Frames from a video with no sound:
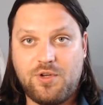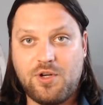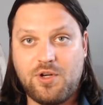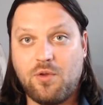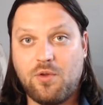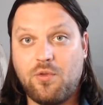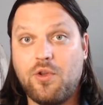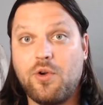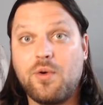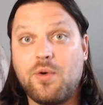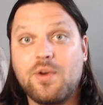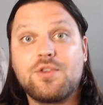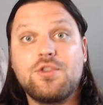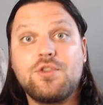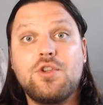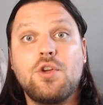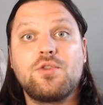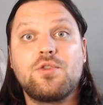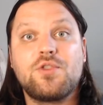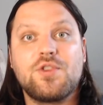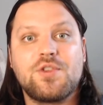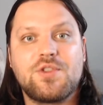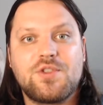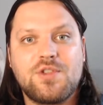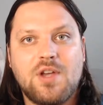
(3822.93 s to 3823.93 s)
There is no
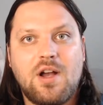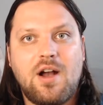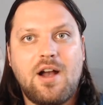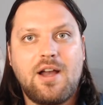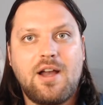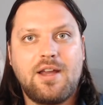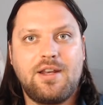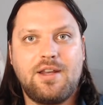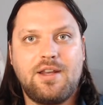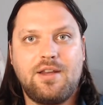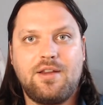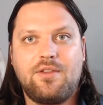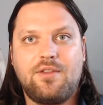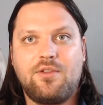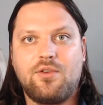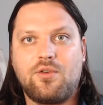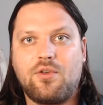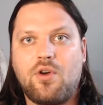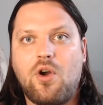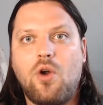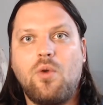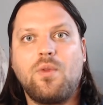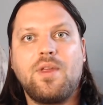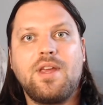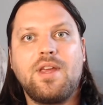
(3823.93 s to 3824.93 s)
society. There
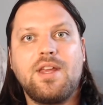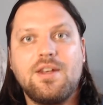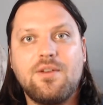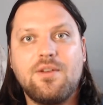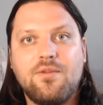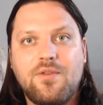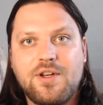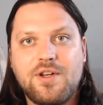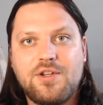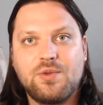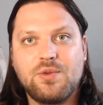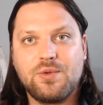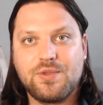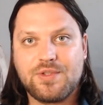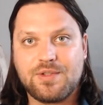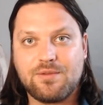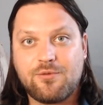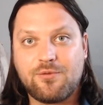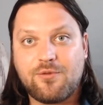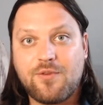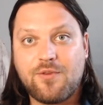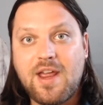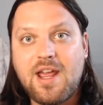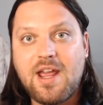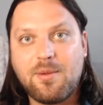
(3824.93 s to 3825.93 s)
are only individuals
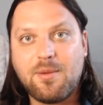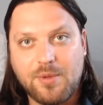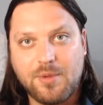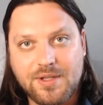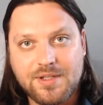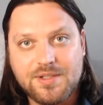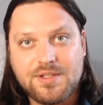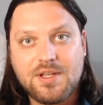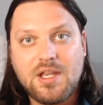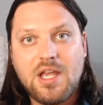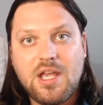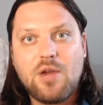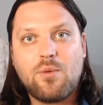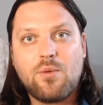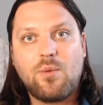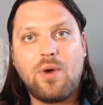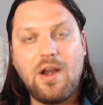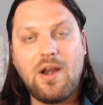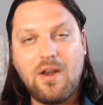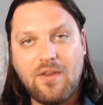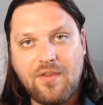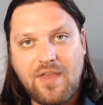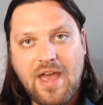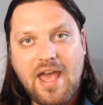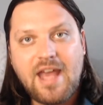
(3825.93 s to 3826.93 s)
and families,
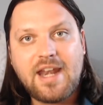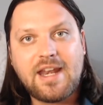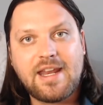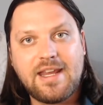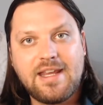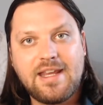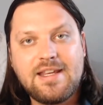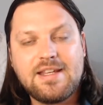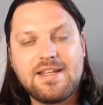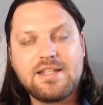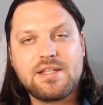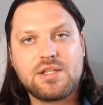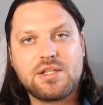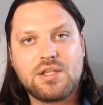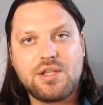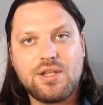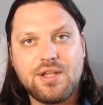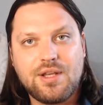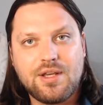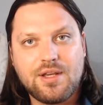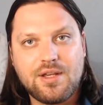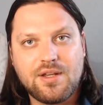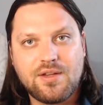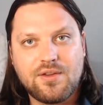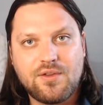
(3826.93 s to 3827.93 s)
right? That is
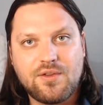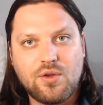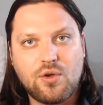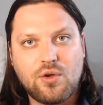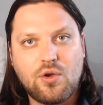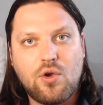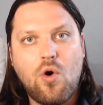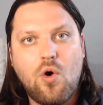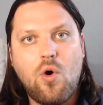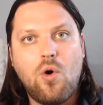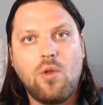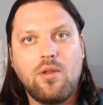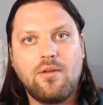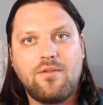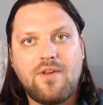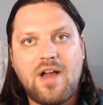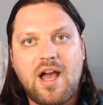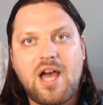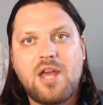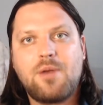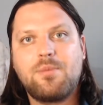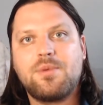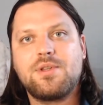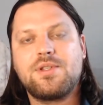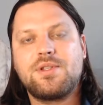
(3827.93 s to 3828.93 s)
the goal of
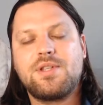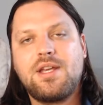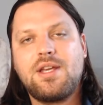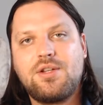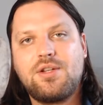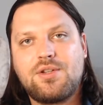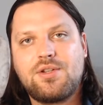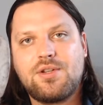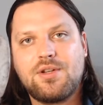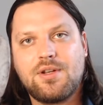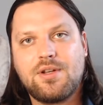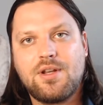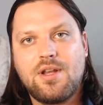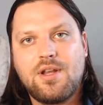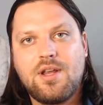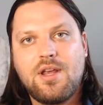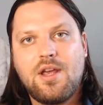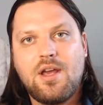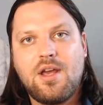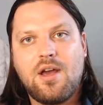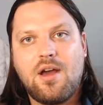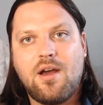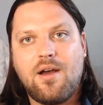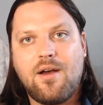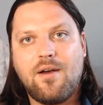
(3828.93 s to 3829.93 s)
atomization
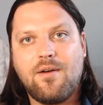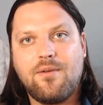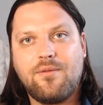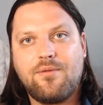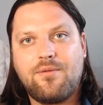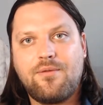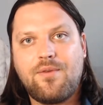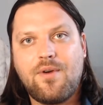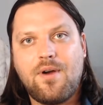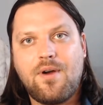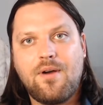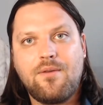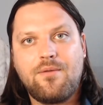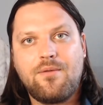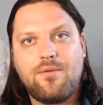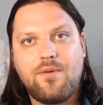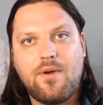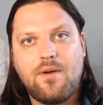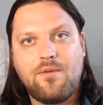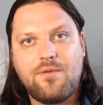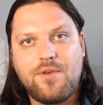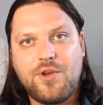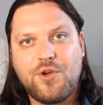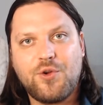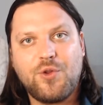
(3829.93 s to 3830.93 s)
of
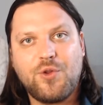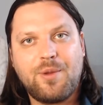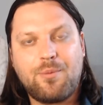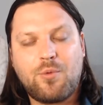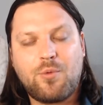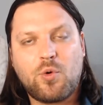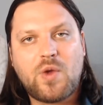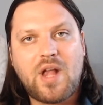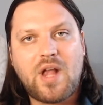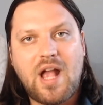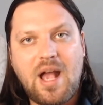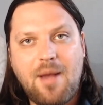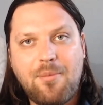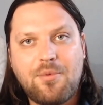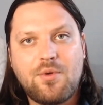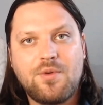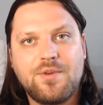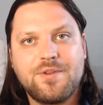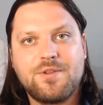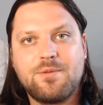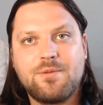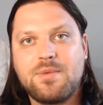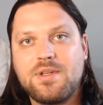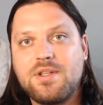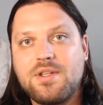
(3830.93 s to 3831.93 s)
neoliberal
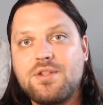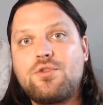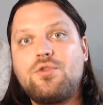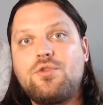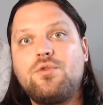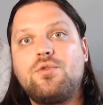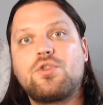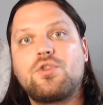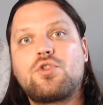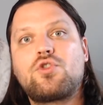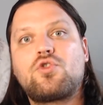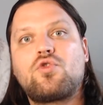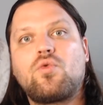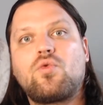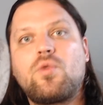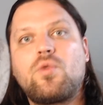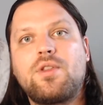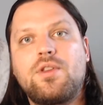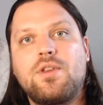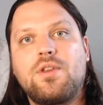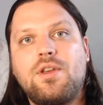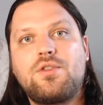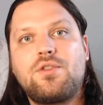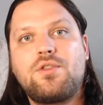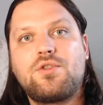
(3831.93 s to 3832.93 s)
capitalism, is to destroy
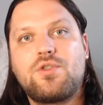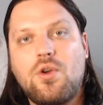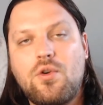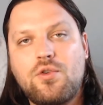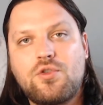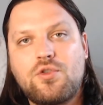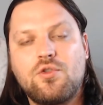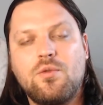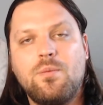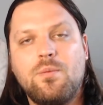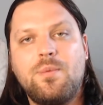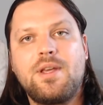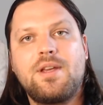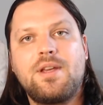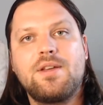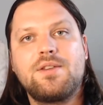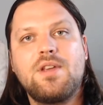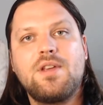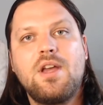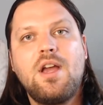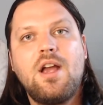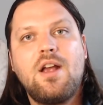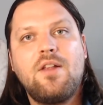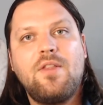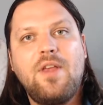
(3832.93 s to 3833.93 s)
the social,
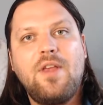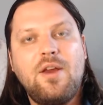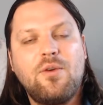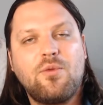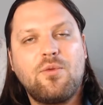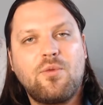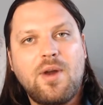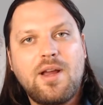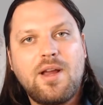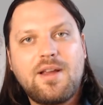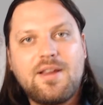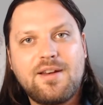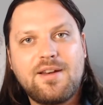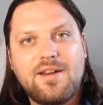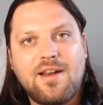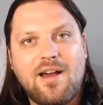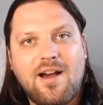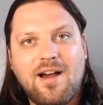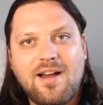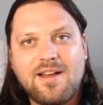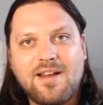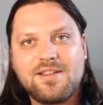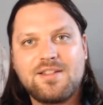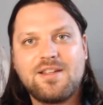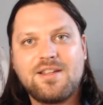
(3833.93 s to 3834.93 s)
because they
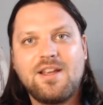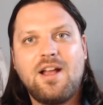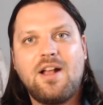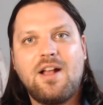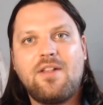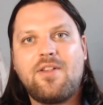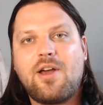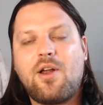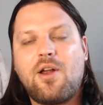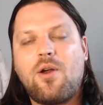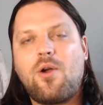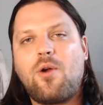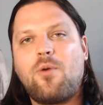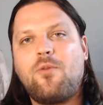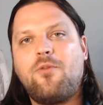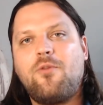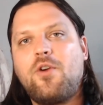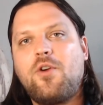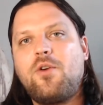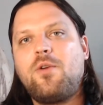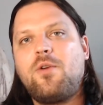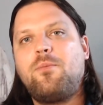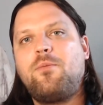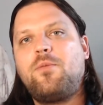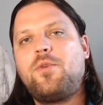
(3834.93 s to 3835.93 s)
recognize that our
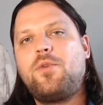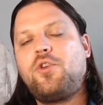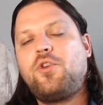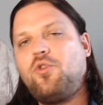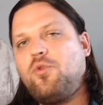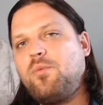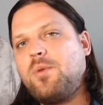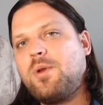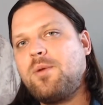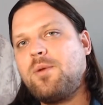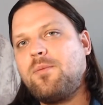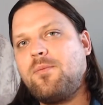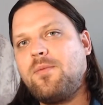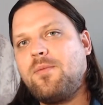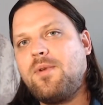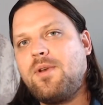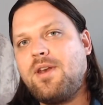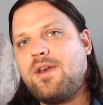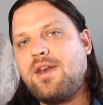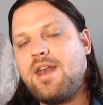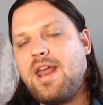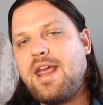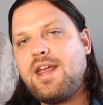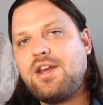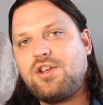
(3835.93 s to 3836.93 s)
very human
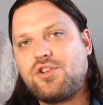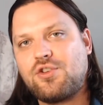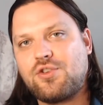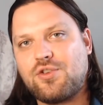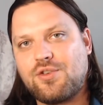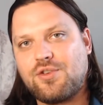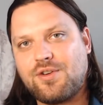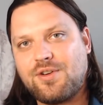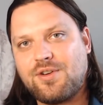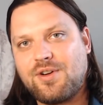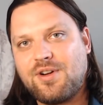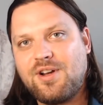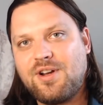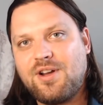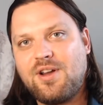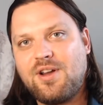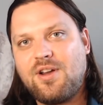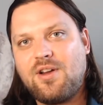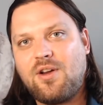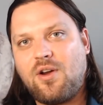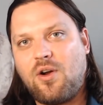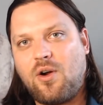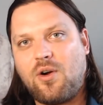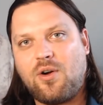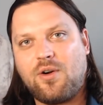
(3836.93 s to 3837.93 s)
nature,
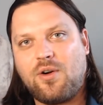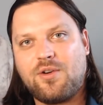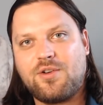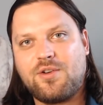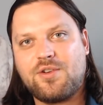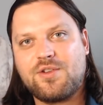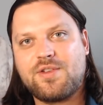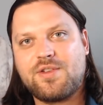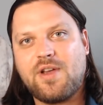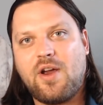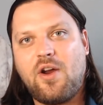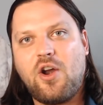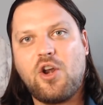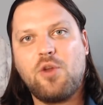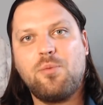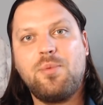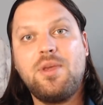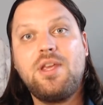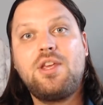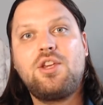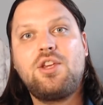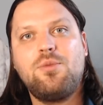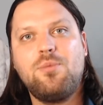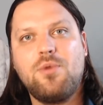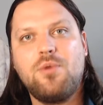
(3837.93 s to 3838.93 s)
our desire to
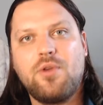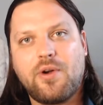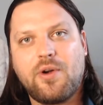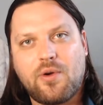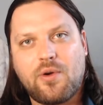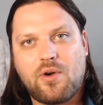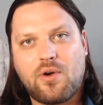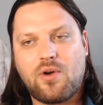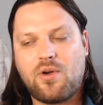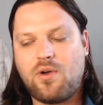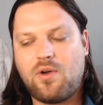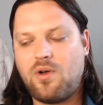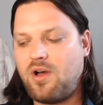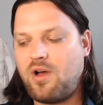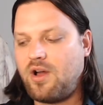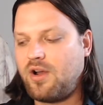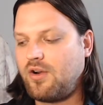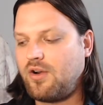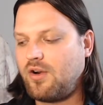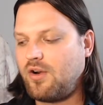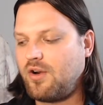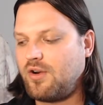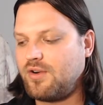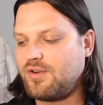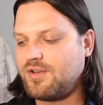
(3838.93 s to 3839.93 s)
be communal,
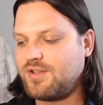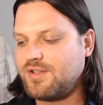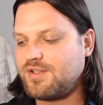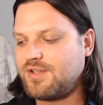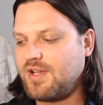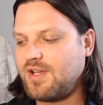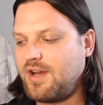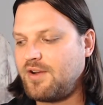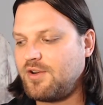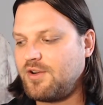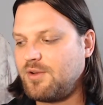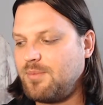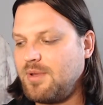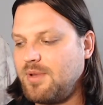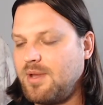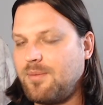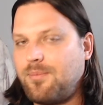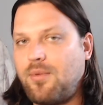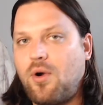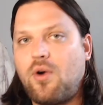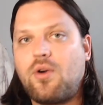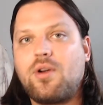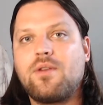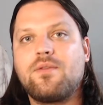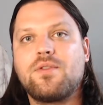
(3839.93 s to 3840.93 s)
our desire to be a
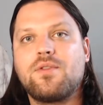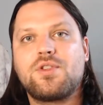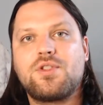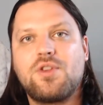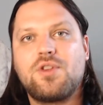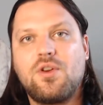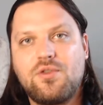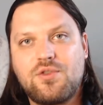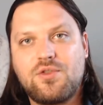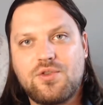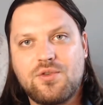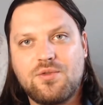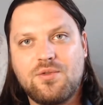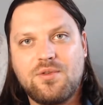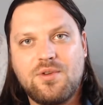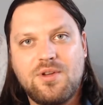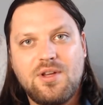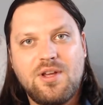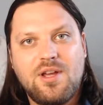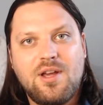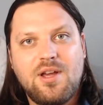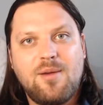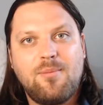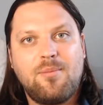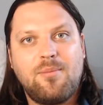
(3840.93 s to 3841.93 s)
part of a social
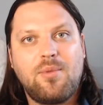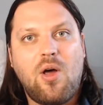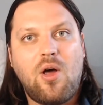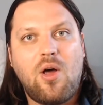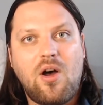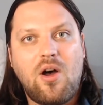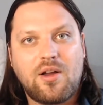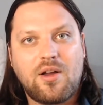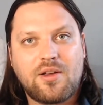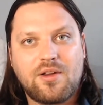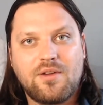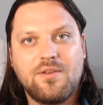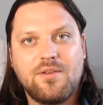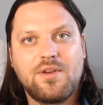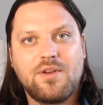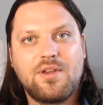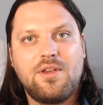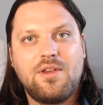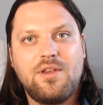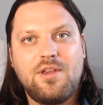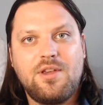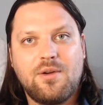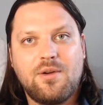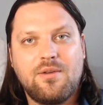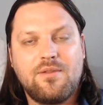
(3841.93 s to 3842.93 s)
block of a
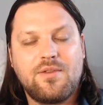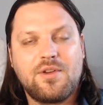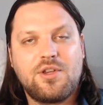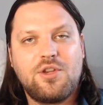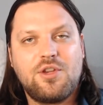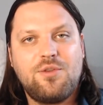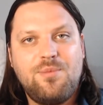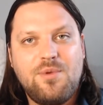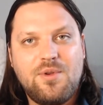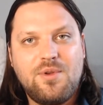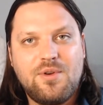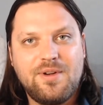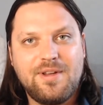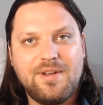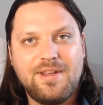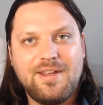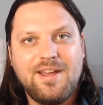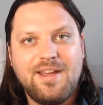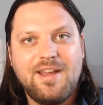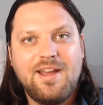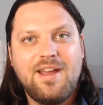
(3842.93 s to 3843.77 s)
community,